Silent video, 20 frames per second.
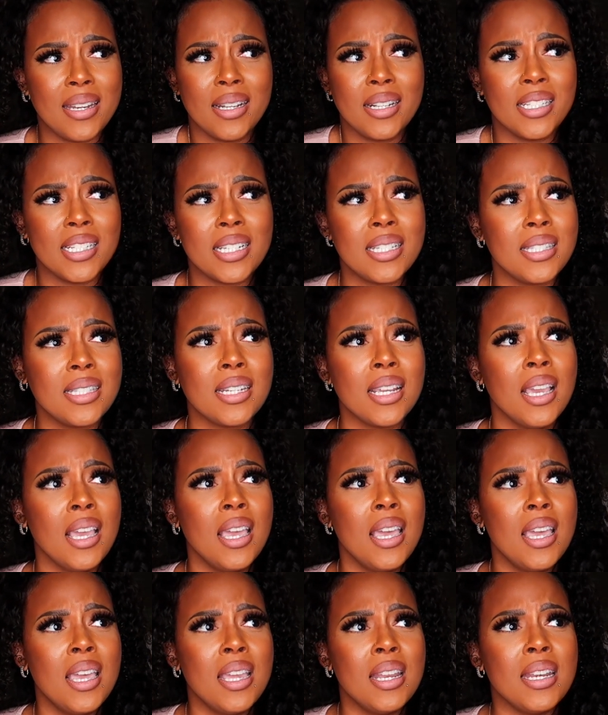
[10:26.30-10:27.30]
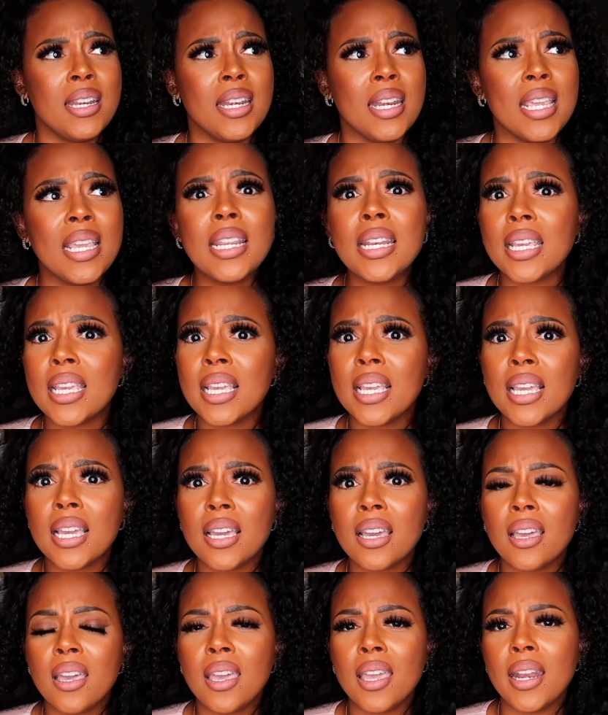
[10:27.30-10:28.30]
just needing
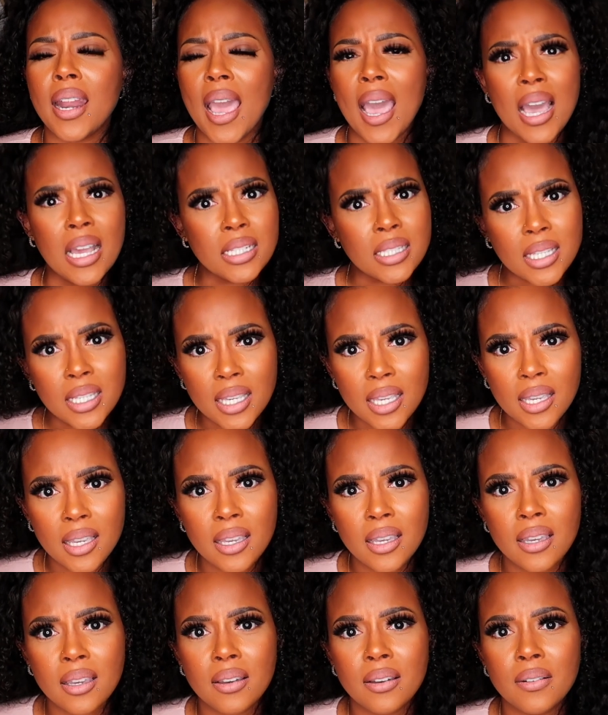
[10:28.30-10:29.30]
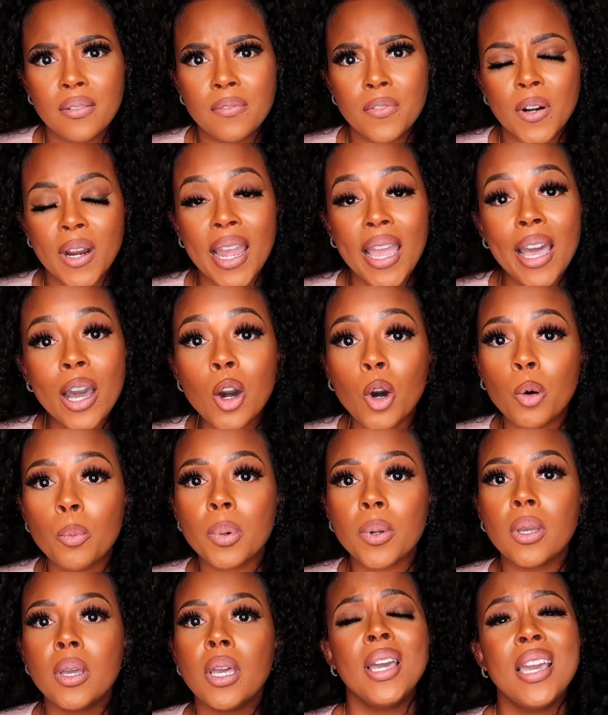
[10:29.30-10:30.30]
and asking for
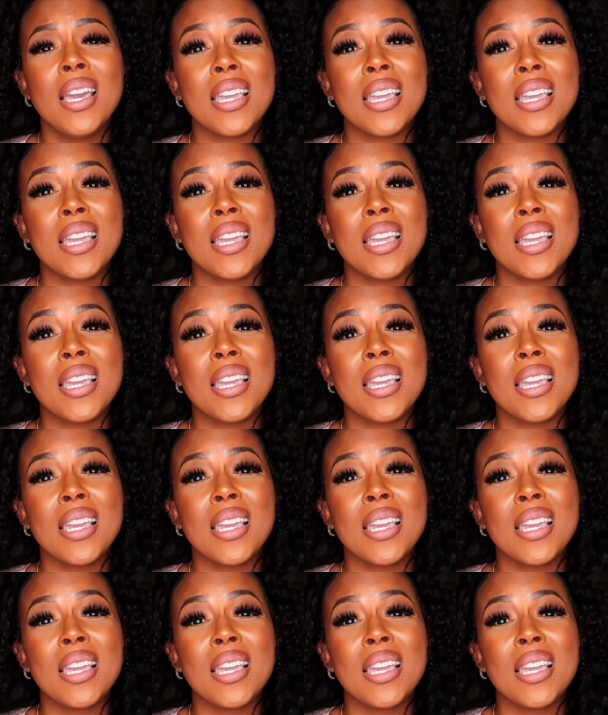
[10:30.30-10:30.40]
help.